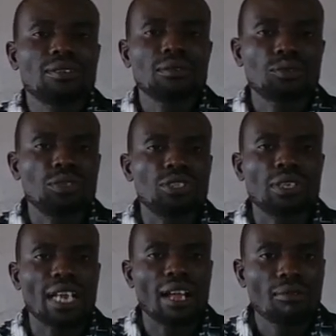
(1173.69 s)
to the
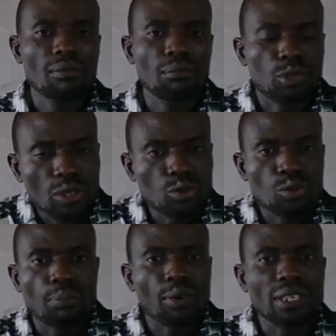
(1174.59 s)
other, between 2
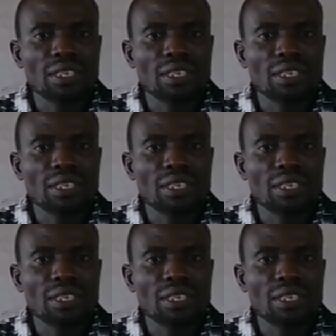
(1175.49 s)
points